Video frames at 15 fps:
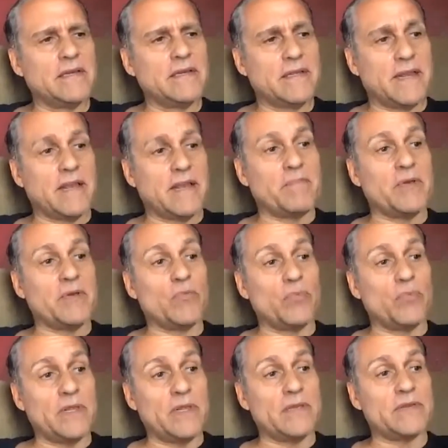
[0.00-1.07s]
that I've been
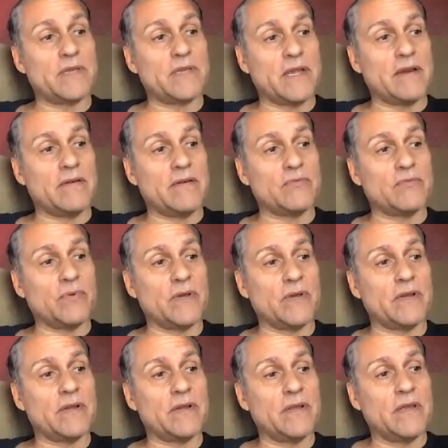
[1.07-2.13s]
really scared is
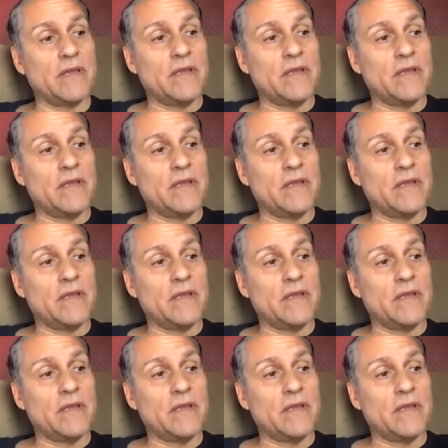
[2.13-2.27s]
when